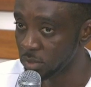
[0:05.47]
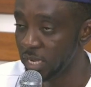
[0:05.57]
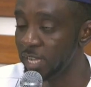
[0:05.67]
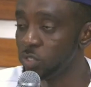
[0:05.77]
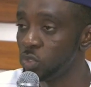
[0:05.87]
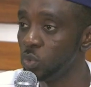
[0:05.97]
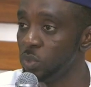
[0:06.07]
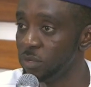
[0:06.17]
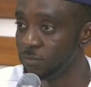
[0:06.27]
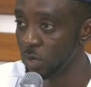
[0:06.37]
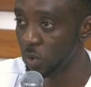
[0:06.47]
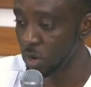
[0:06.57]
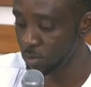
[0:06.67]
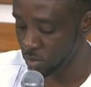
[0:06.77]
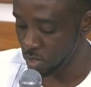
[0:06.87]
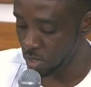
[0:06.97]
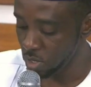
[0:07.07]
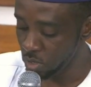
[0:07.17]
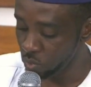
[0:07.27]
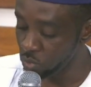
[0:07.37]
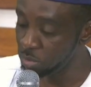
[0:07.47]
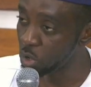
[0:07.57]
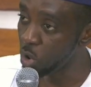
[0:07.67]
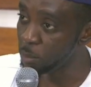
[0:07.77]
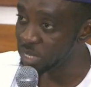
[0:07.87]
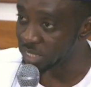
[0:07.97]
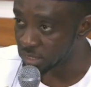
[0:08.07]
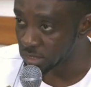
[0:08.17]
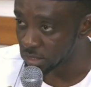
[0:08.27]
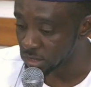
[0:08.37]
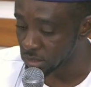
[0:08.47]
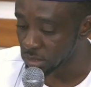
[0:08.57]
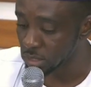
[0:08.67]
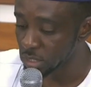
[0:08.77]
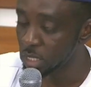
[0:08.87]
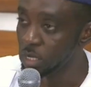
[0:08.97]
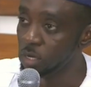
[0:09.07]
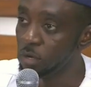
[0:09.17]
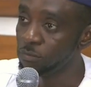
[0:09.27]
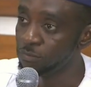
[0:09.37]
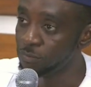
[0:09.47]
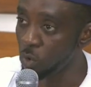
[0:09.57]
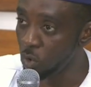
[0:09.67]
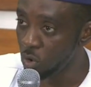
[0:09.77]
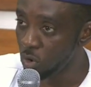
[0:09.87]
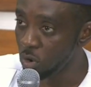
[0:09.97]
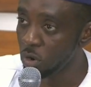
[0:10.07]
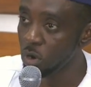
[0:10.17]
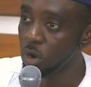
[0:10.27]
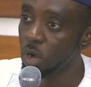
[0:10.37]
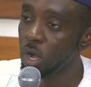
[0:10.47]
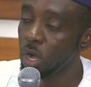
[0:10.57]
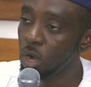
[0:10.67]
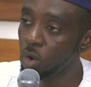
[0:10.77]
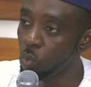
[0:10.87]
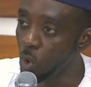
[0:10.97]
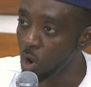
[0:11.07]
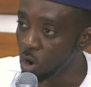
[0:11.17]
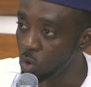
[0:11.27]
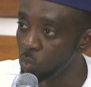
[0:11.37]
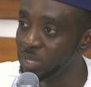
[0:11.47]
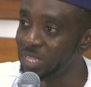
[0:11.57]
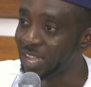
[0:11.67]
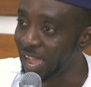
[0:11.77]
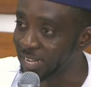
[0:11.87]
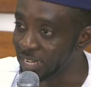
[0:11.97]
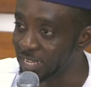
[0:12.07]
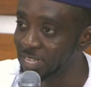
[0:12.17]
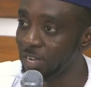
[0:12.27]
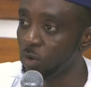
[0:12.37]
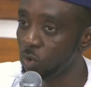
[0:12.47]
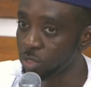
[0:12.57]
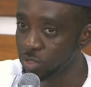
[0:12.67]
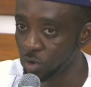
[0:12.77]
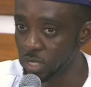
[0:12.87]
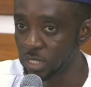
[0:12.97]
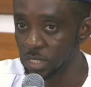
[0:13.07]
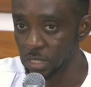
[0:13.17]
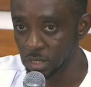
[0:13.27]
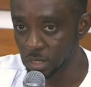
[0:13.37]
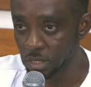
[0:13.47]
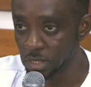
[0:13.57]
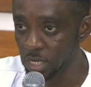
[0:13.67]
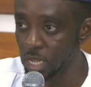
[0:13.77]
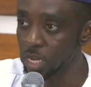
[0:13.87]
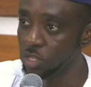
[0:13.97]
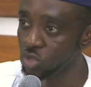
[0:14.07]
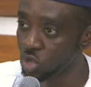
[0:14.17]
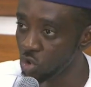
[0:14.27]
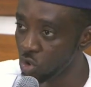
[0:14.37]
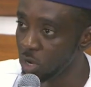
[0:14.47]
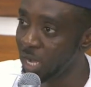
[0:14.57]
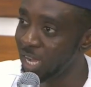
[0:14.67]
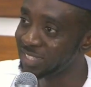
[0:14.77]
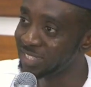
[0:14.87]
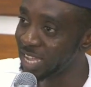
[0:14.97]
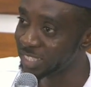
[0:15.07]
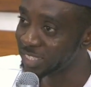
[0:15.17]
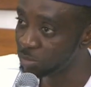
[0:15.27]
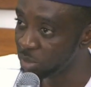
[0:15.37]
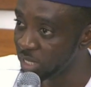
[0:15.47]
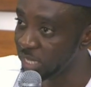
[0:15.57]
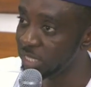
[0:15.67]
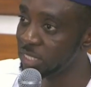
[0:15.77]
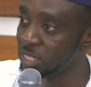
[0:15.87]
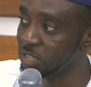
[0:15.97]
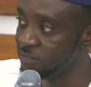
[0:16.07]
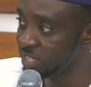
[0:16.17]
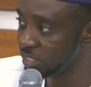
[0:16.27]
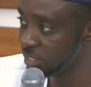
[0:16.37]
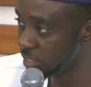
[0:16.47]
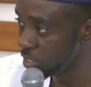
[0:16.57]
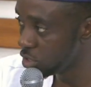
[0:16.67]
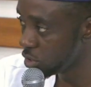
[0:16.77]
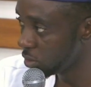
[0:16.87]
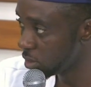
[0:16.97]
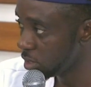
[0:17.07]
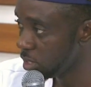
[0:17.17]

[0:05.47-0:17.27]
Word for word: rights to weigh and follow up, we've been commit for work with the Canadian authorities and ensure a transparent investigation